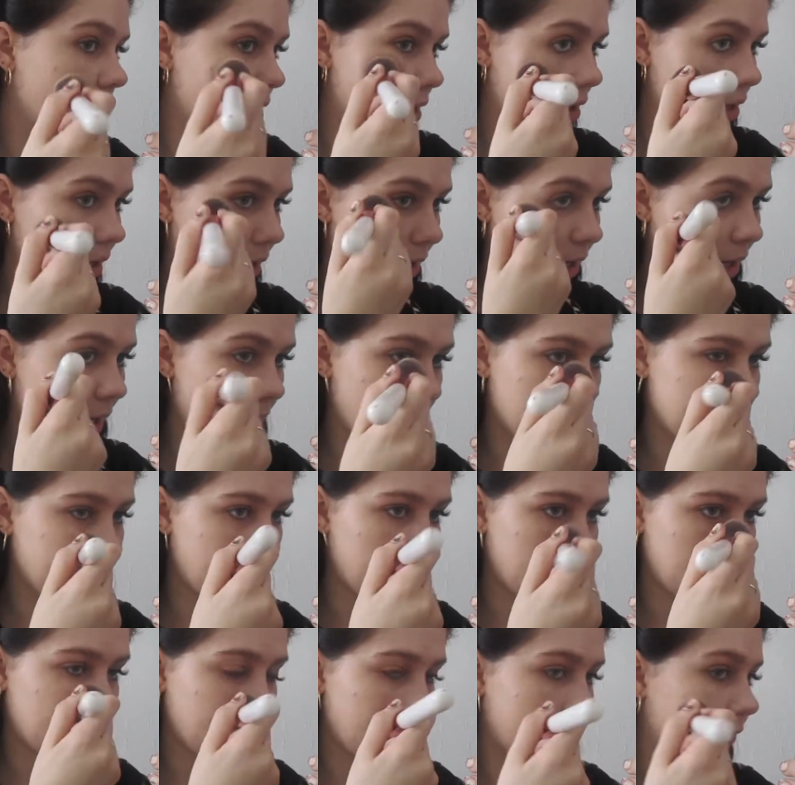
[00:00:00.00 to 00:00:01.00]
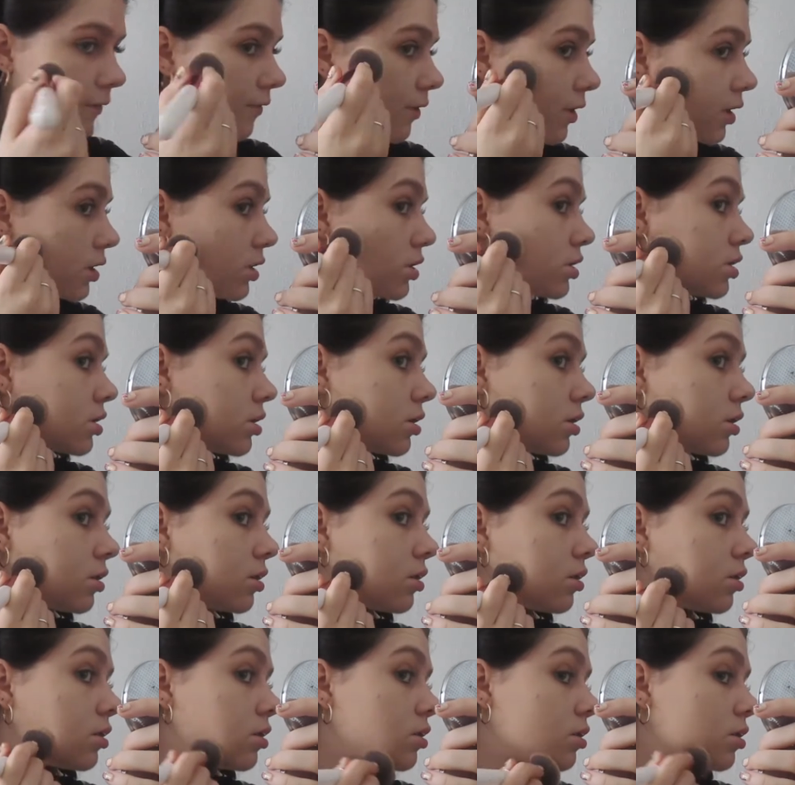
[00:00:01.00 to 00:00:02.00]
I like that coverage.
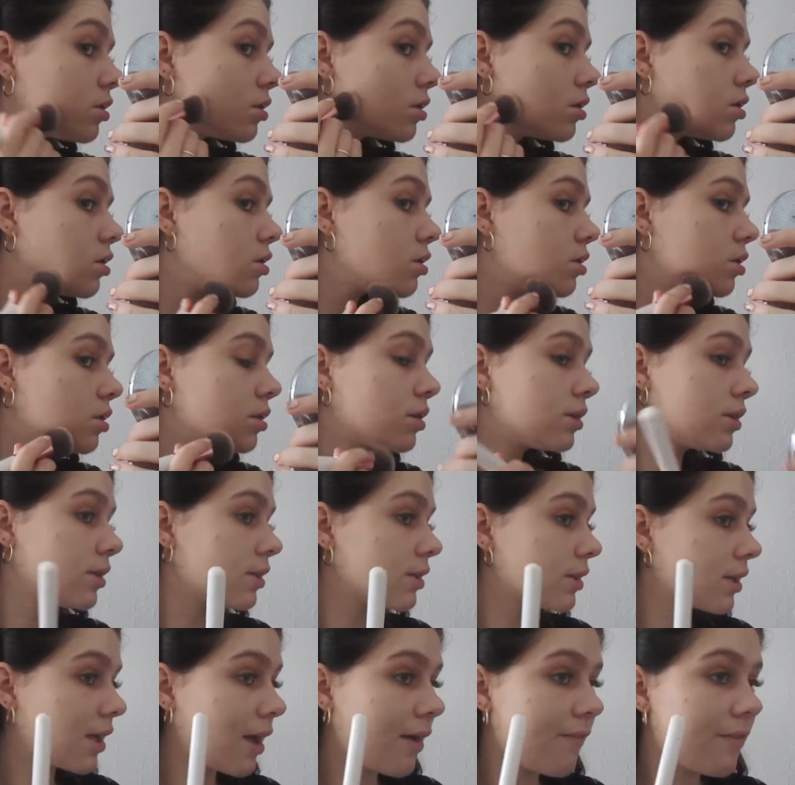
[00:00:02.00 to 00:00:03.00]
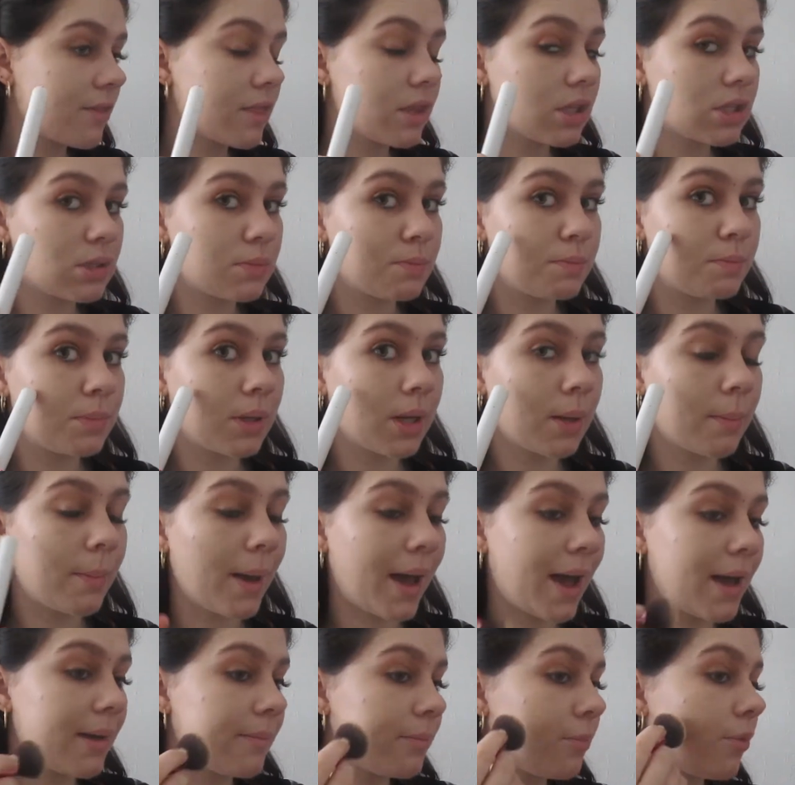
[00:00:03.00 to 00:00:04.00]
Didn't cover this big
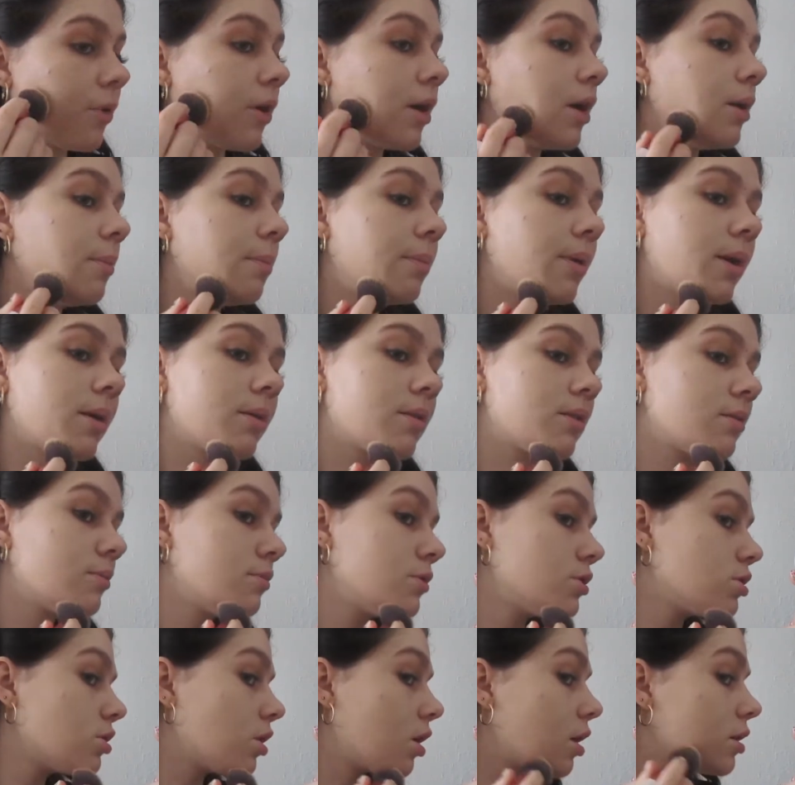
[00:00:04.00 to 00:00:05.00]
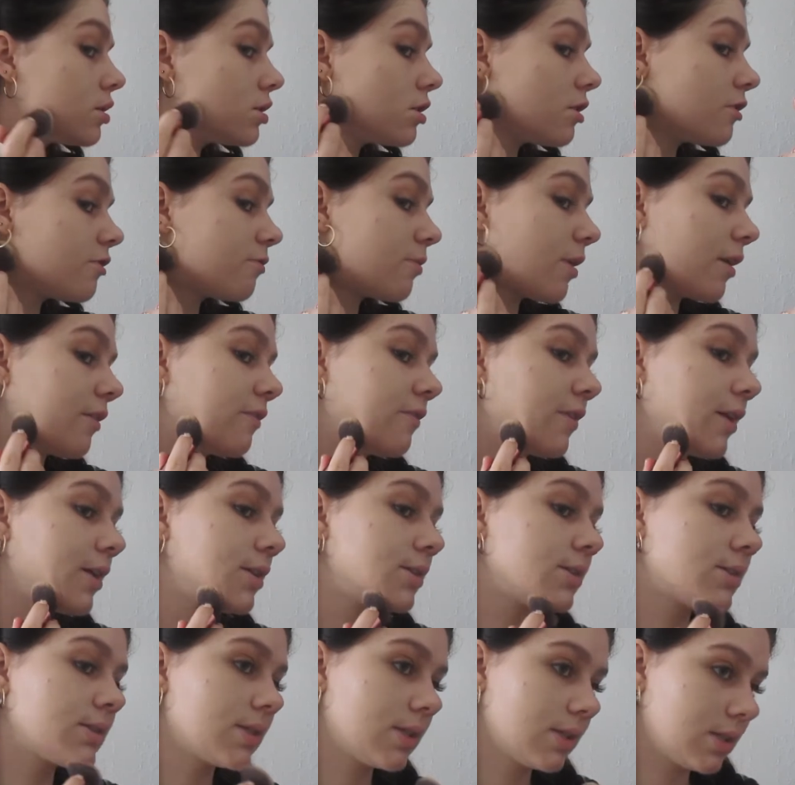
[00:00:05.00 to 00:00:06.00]
bad boy, but the majority of my
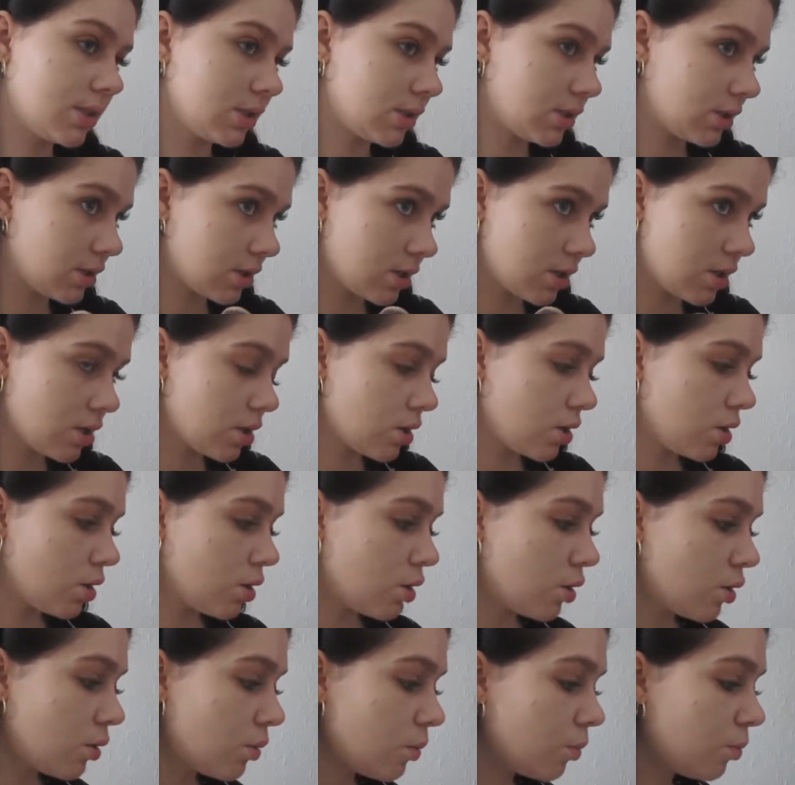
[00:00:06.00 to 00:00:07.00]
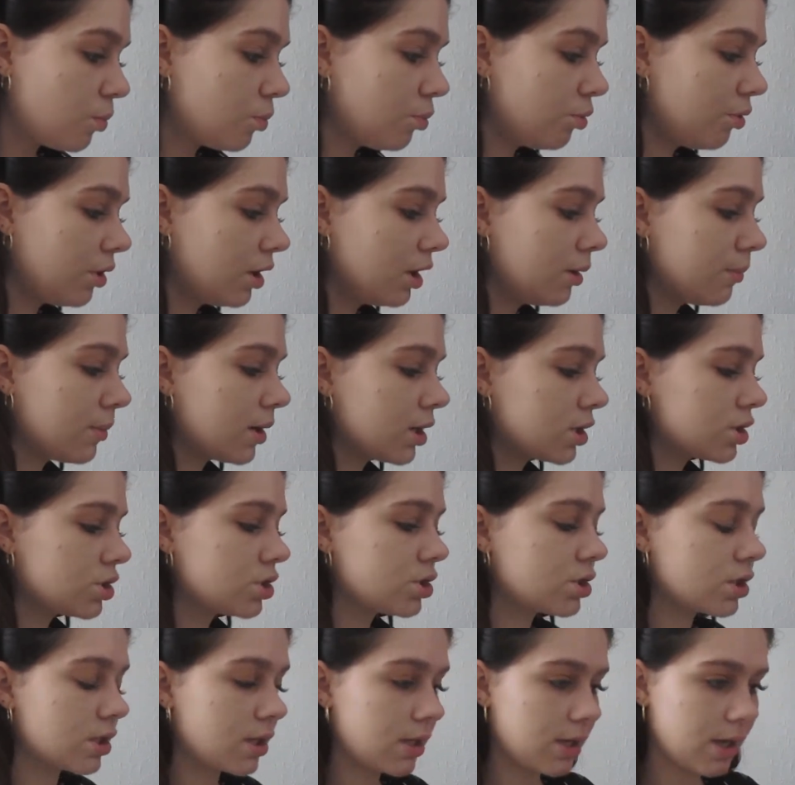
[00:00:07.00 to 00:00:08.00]
face is pretty
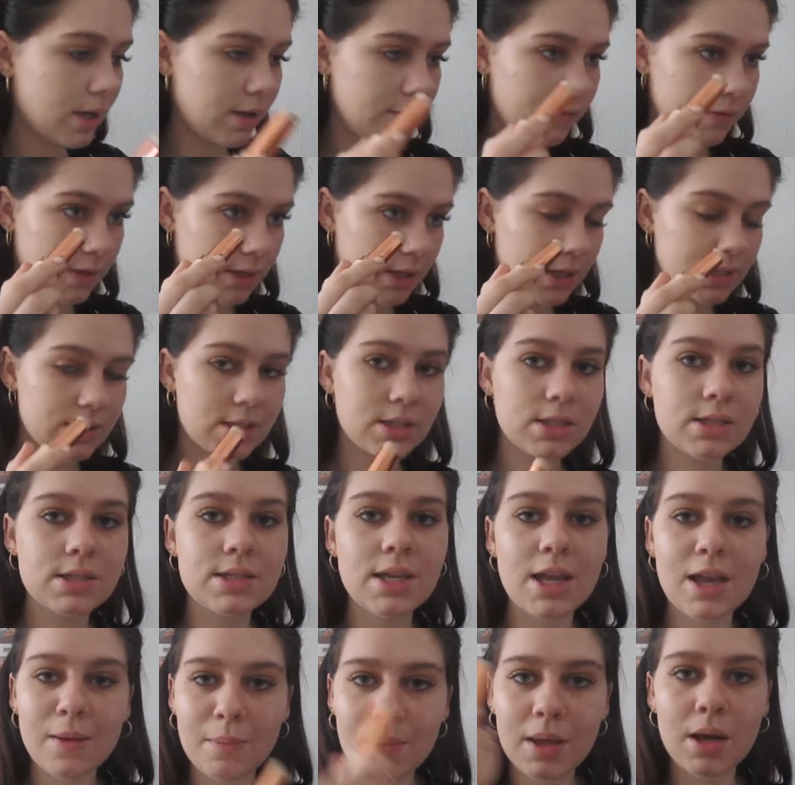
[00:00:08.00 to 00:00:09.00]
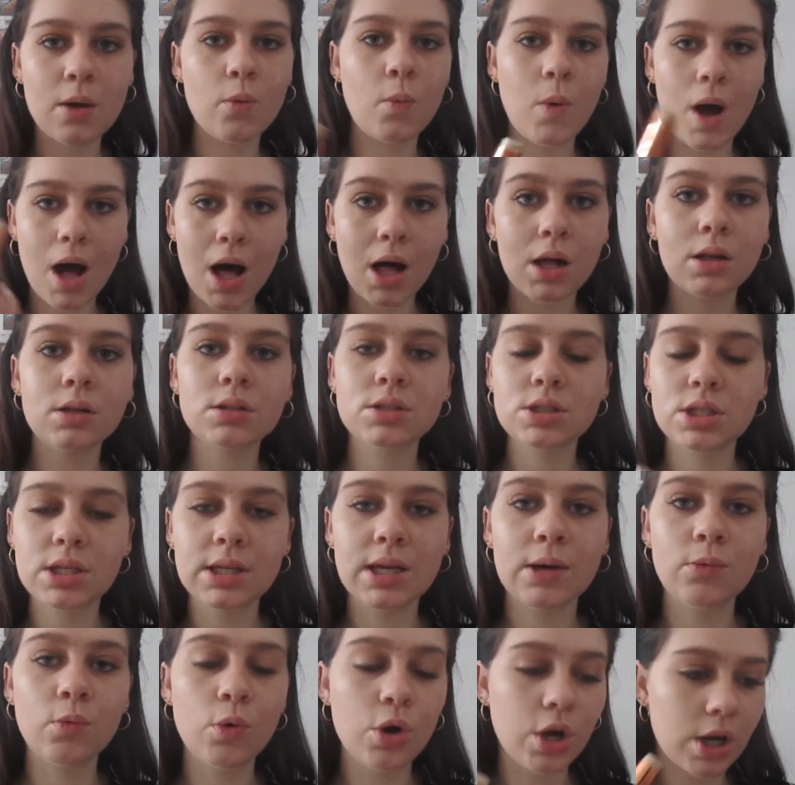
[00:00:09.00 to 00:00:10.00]
much covered. It did take me a while to
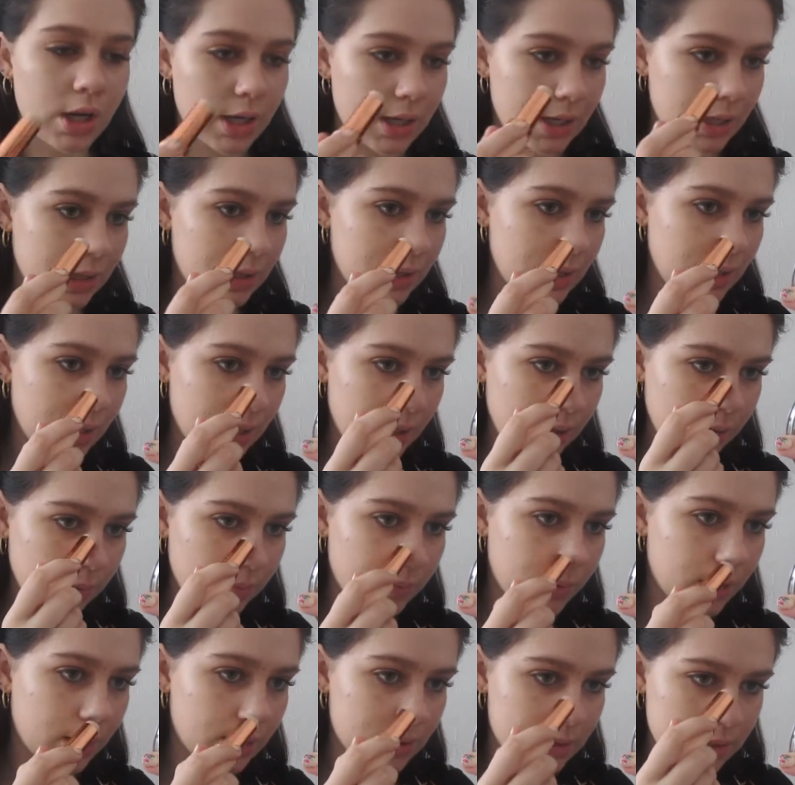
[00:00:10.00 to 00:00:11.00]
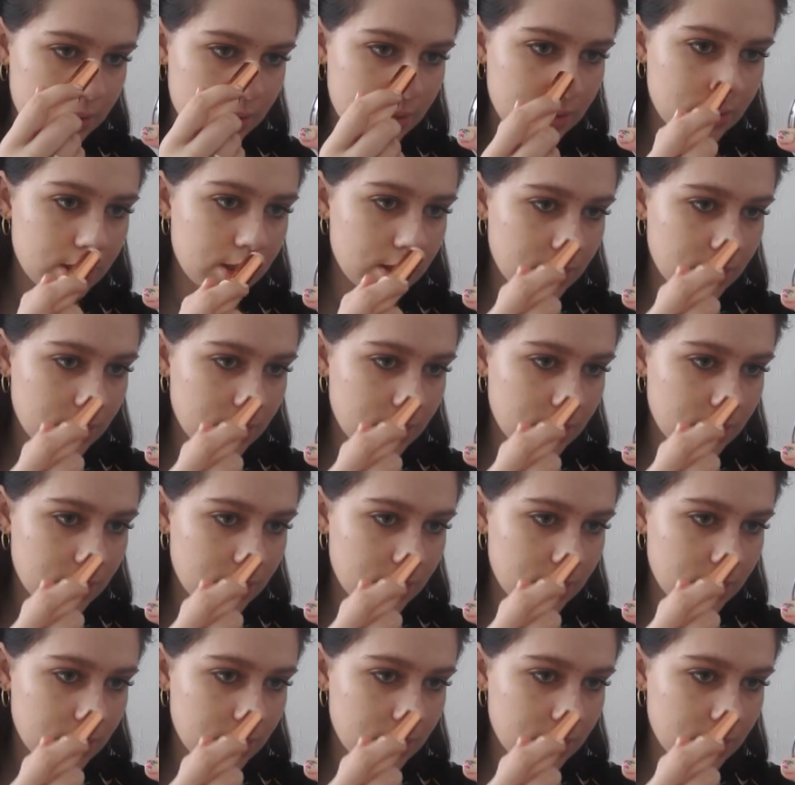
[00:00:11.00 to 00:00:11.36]
work it in there, but